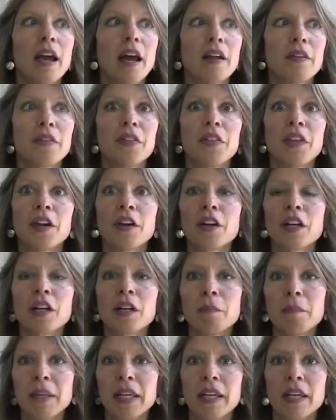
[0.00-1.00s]
and they're
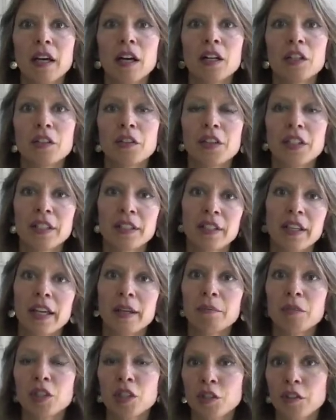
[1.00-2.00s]
going to be under the
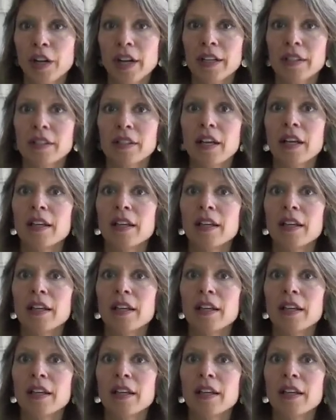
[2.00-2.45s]
same stress